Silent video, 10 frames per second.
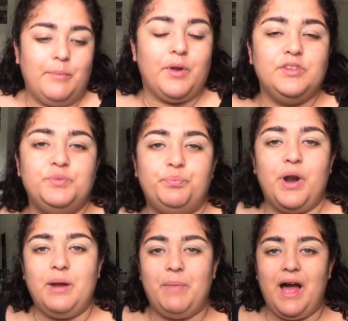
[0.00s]
I'm going to
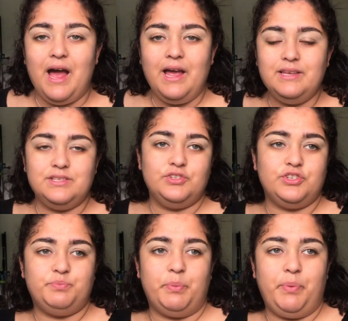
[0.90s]
prime my eyes and
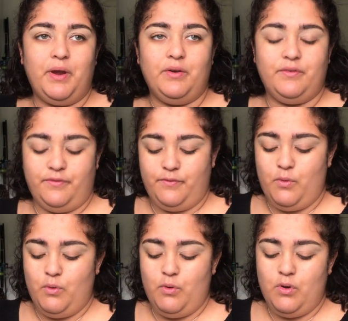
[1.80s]
just prepare it
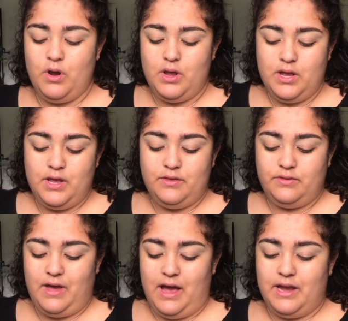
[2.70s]
for
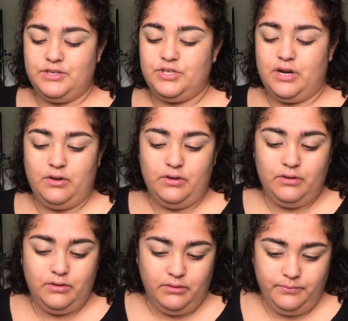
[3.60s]
the
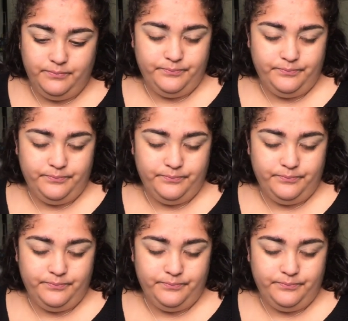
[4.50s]
eyeshadow.